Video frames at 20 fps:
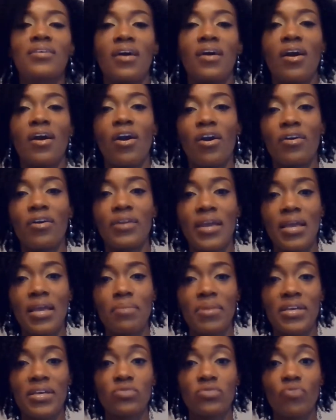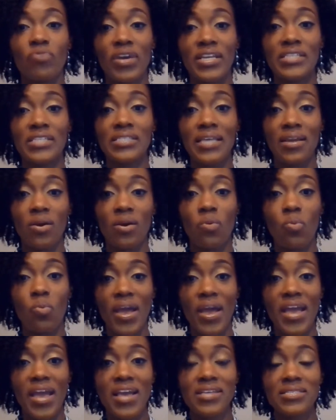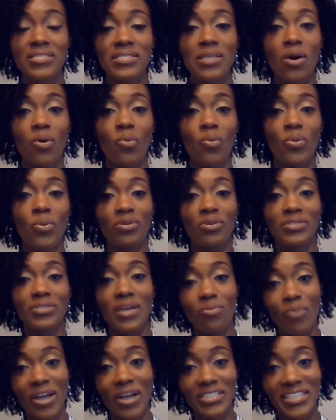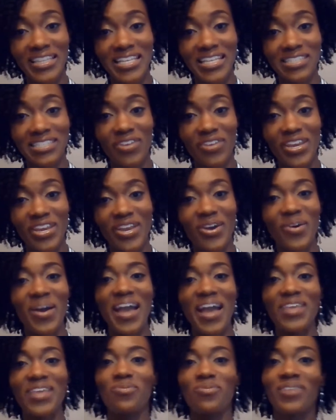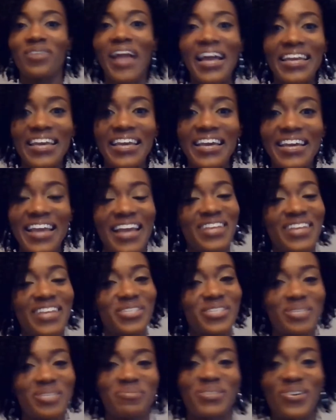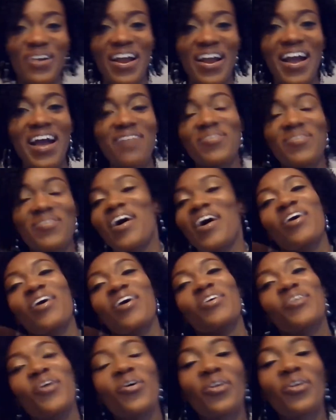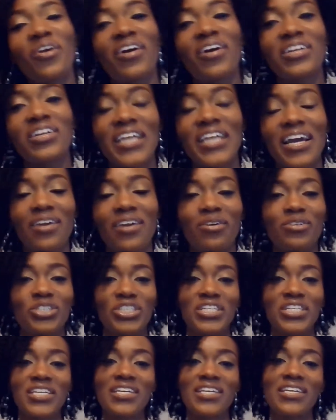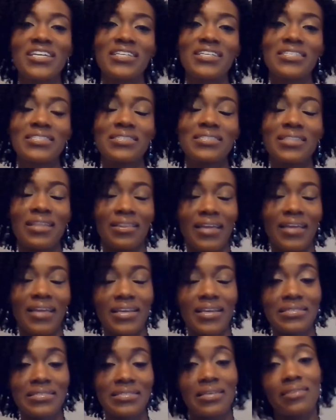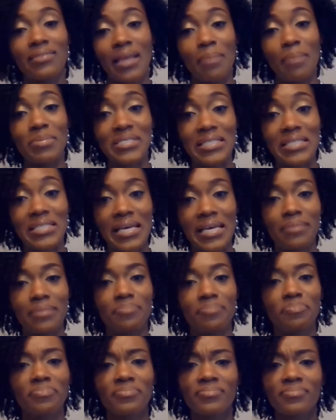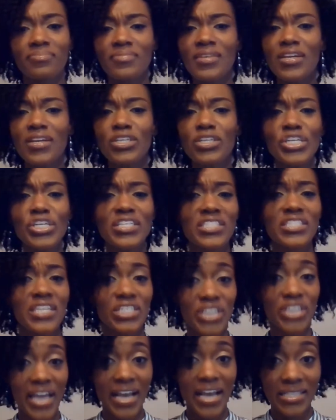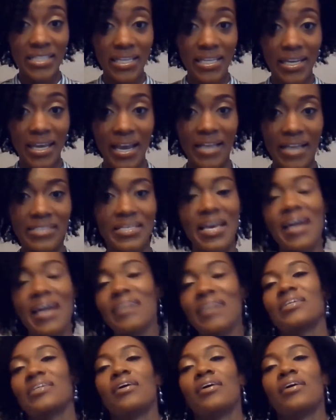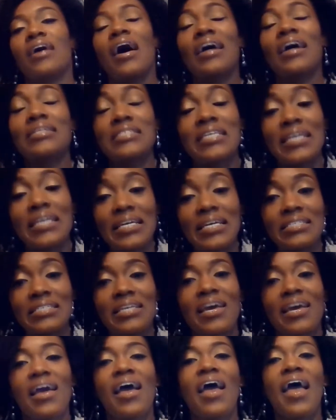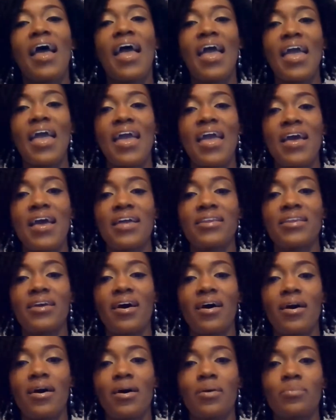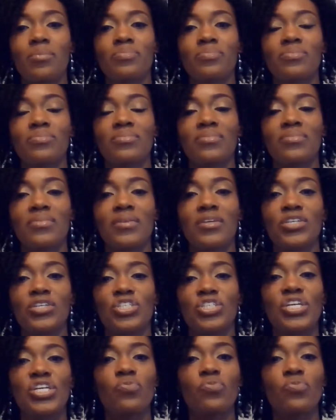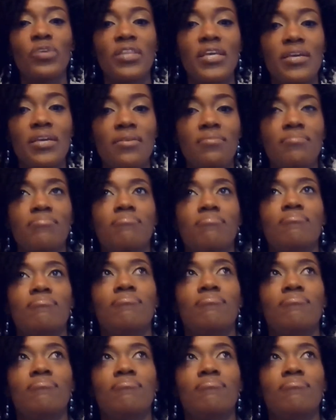Her name is Ready, Set, Away. So when you're done watching this video and you like it and you subscribe, go to her channel. The lady's name is Lynn. She has such excellent content, and she really